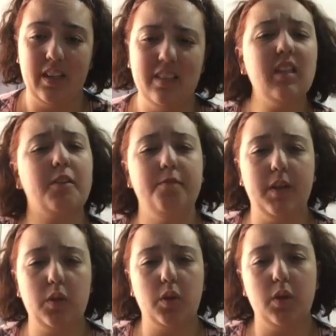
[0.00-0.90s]
it's like
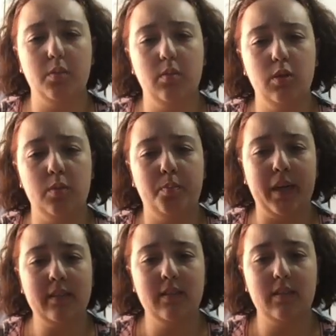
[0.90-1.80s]
Velcro little
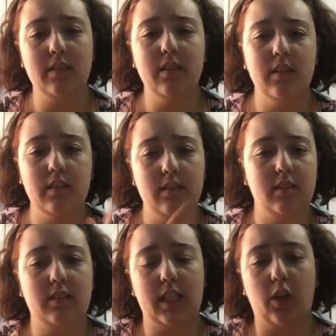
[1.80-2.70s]
buttons
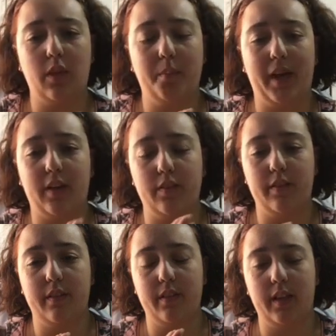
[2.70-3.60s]
to stick on the back of
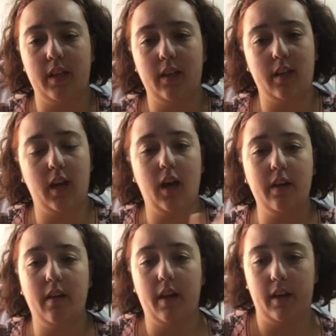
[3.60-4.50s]
the
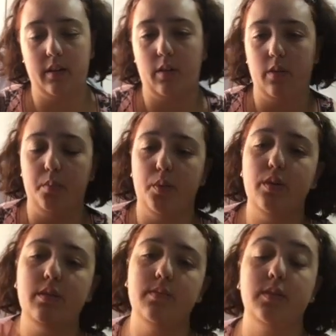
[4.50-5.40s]
card and on the
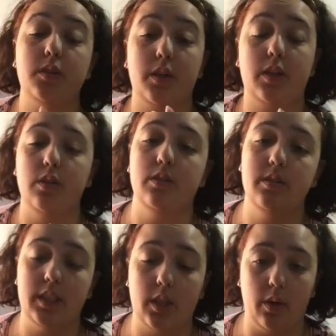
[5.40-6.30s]
board, so it could
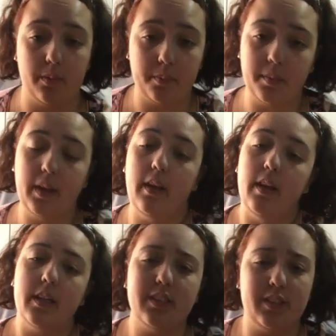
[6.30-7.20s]
stick on,
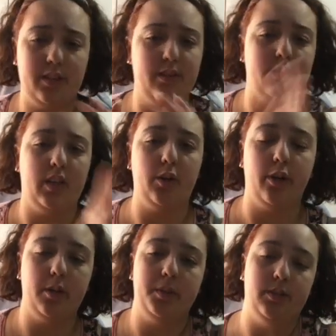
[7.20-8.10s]
because I knew I would
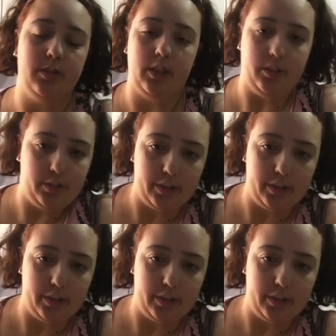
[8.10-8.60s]
only be using it at